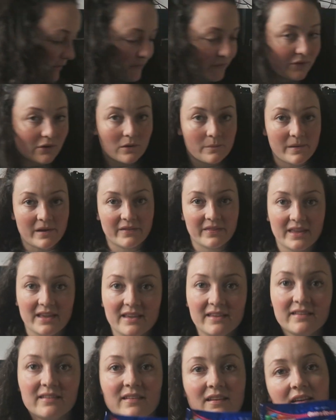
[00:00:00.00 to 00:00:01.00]
Forgot about
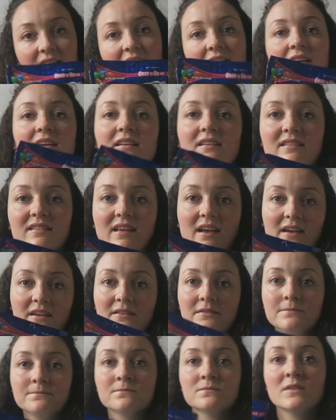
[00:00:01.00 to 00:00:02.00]
these.
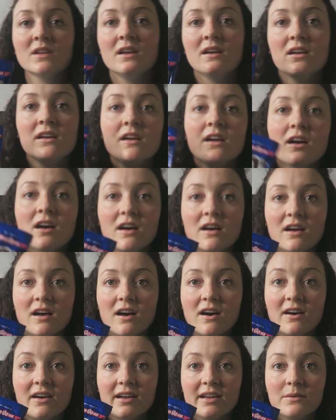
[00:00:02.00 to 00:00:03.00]
So
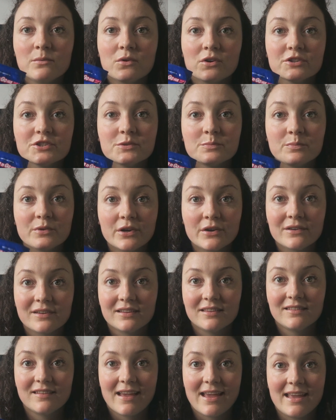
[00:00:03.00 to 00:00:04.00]
I watch
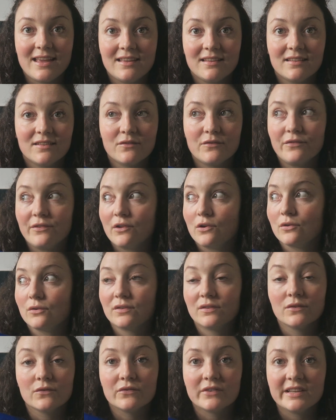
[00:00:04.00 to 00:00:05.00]
Brogan Tate
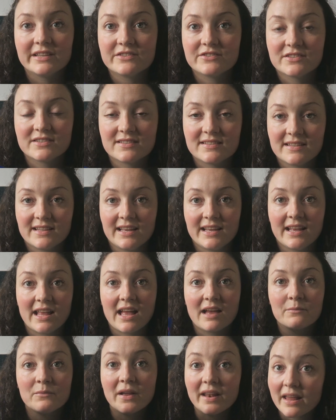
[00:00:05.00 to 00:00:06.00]
vlogs
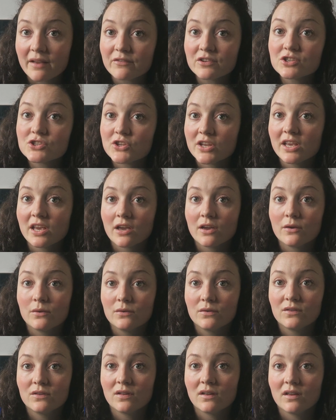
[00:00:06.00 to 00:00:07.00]
religiously, and whenever she
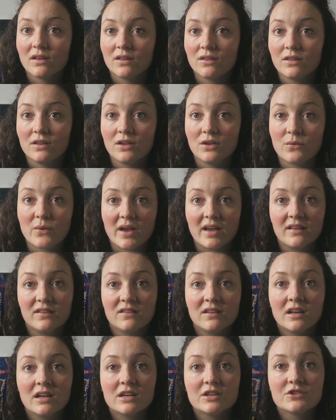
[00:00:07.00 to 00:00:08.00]
goes to the
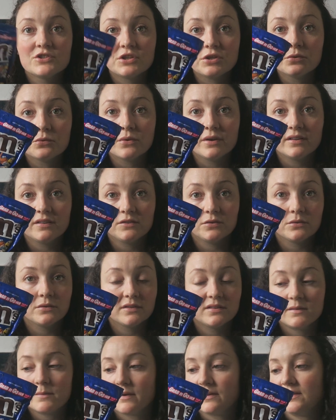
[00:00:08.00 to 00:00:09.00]
US, she always
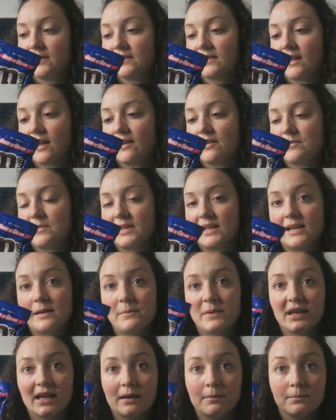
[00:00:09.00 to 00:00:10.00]
talks about these caramel
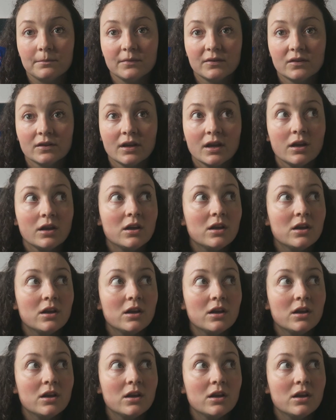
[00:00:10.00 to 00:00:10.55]
M&Ms.